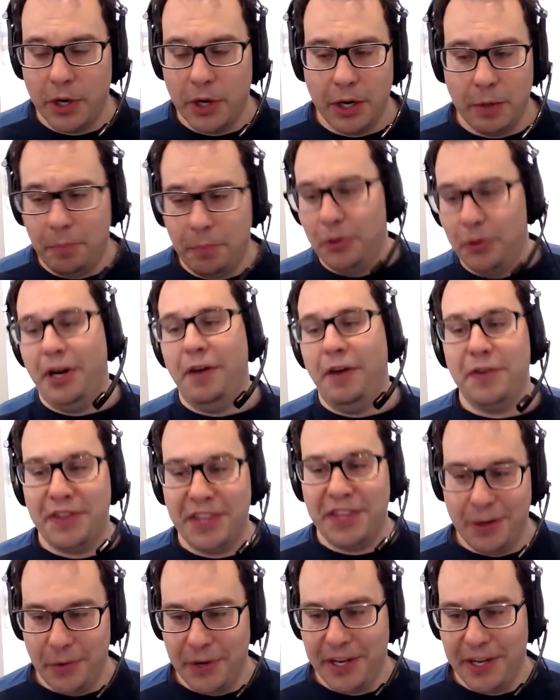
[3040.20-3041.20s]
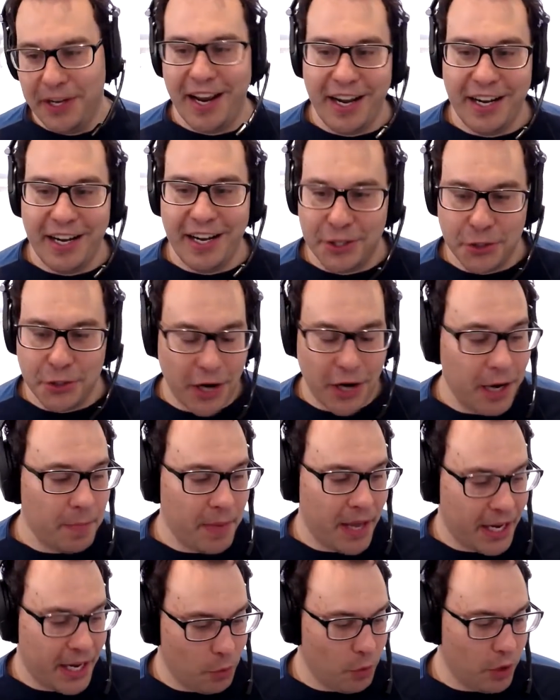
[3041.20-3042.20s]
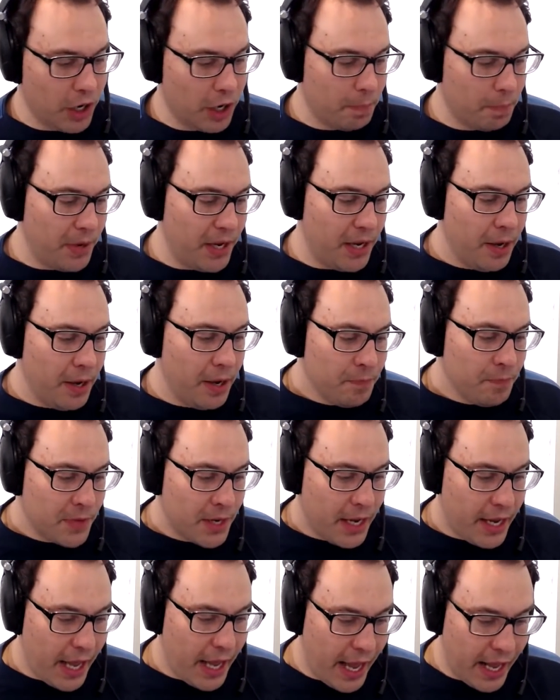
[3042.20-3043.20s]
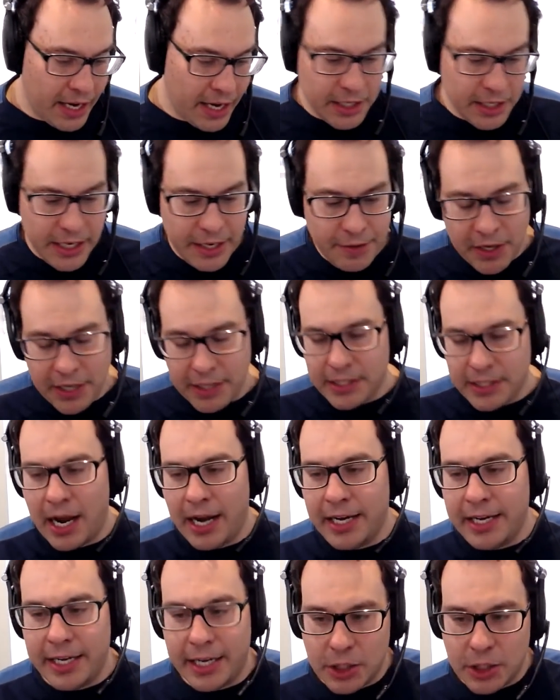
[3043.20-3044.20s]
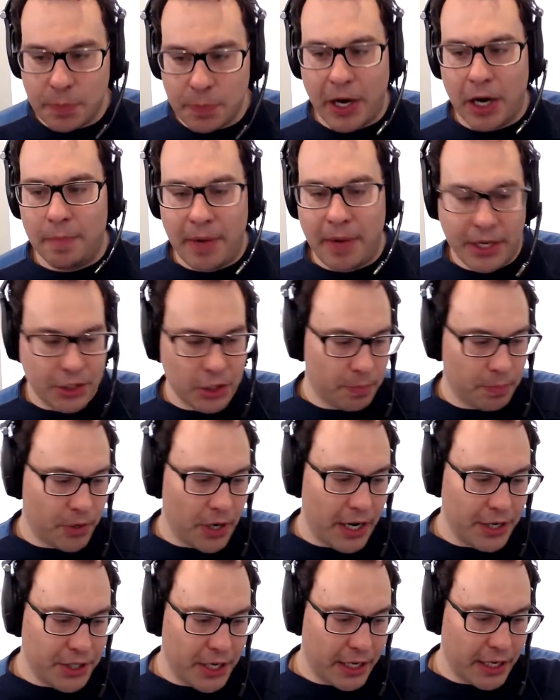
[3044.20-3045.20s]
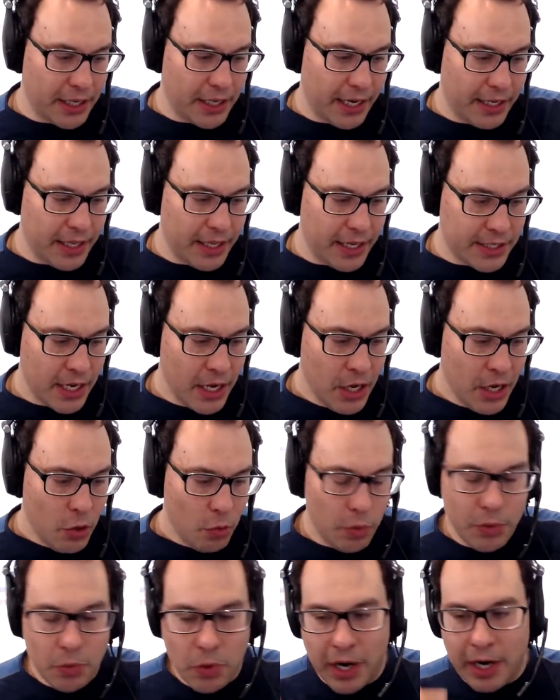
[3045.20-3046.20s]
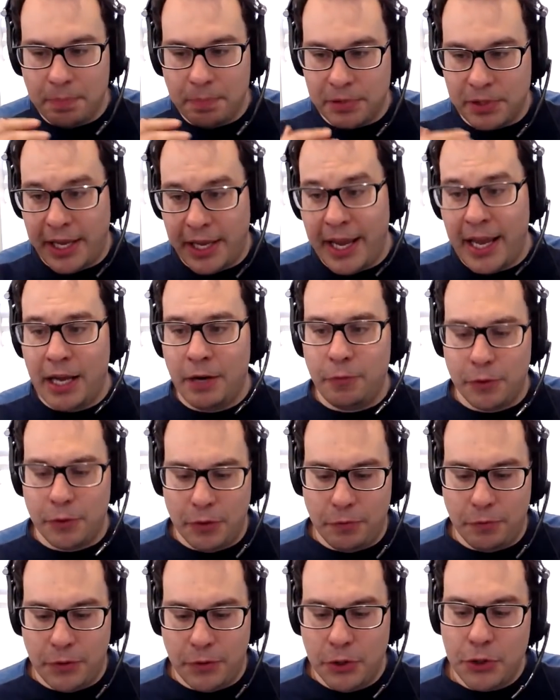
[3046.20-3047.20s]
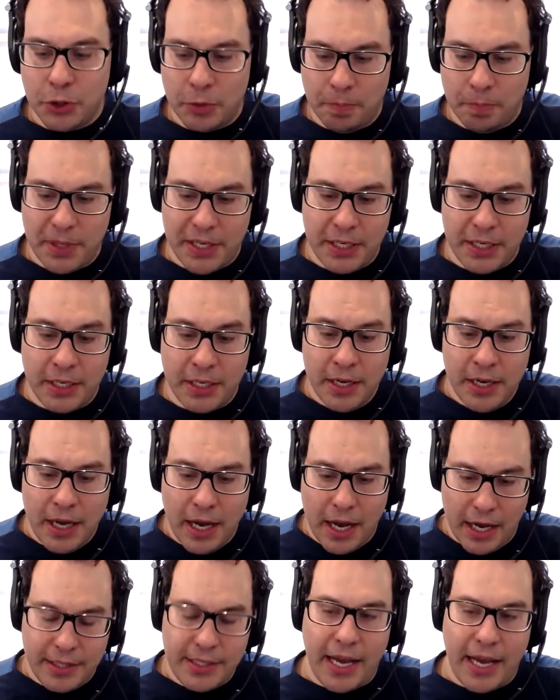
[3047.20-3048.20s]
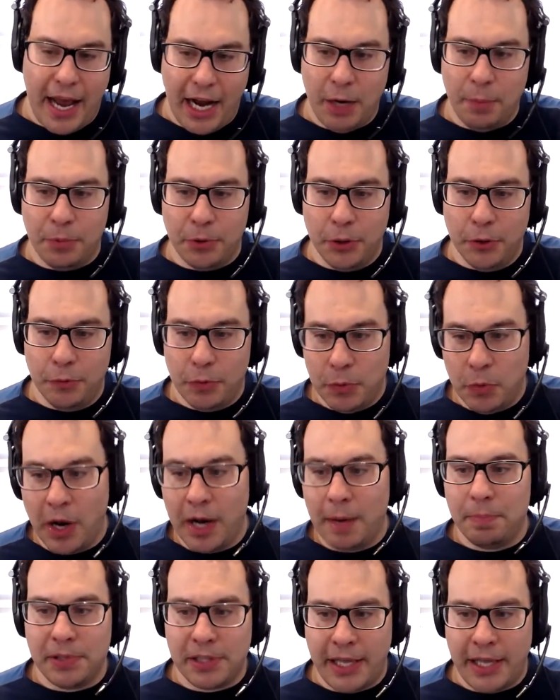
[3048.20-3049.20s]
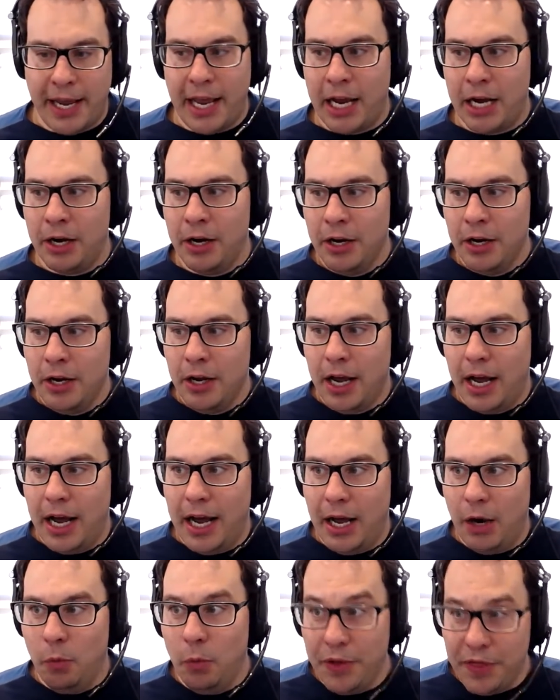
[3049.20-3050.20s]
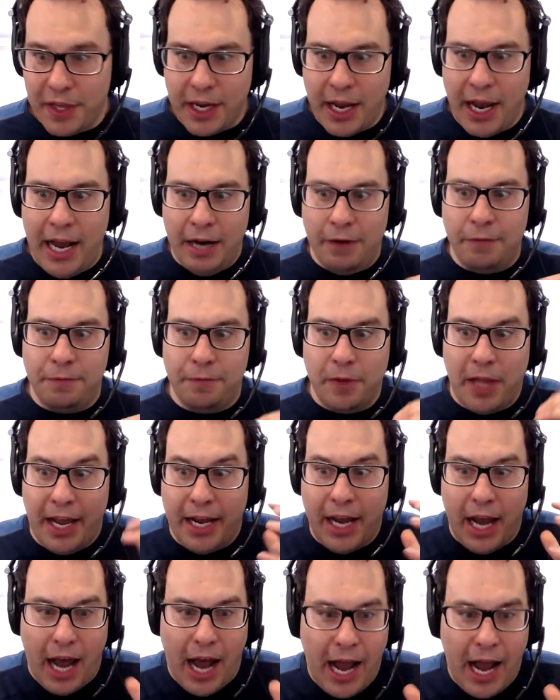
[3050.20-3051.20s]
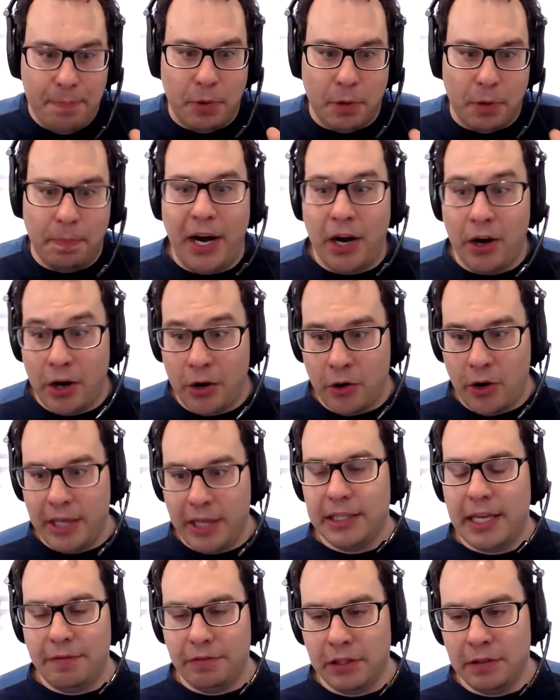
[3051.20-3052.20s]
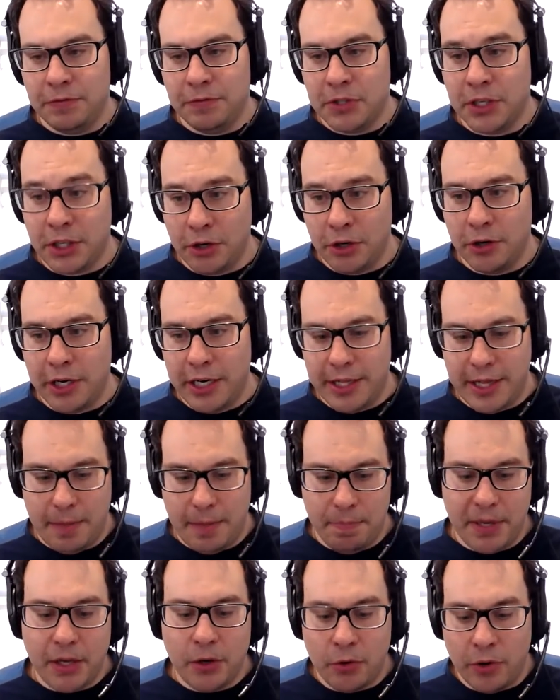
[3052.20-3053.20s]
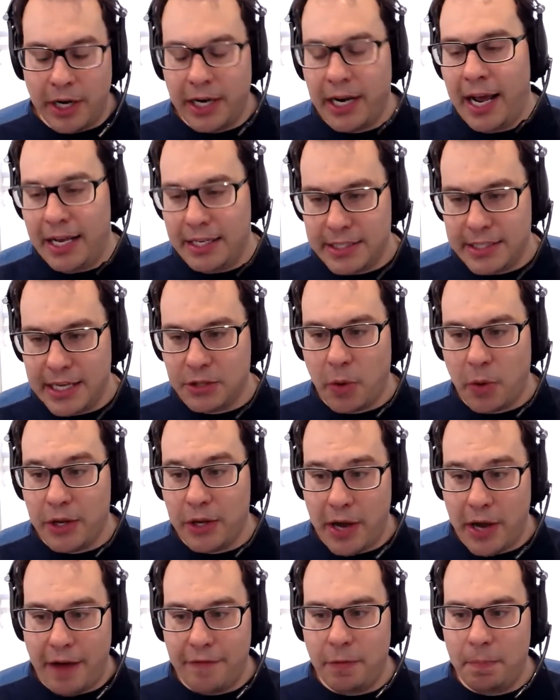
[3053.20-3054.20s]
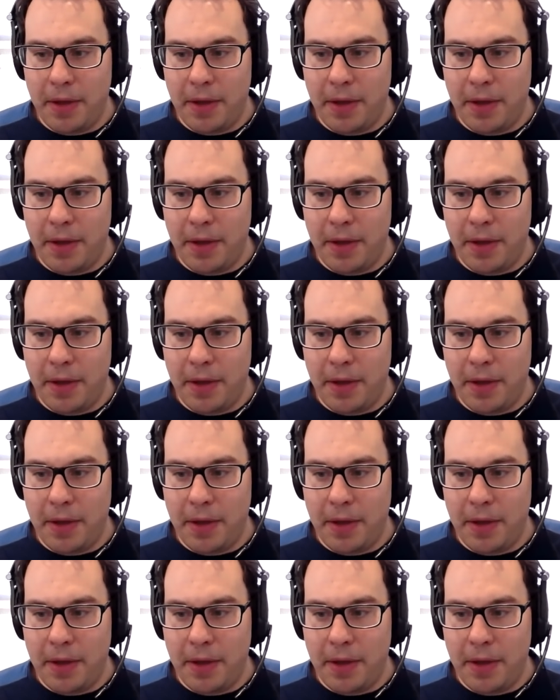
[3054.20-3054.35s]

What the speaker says: We're going to put everything we can into trying to make it work, but even a tiny experimental project like this, we want to plan for the future to be attack proof. We want to plan with the kind of hyper paranoid level of security that Bitcoin has. That's why you have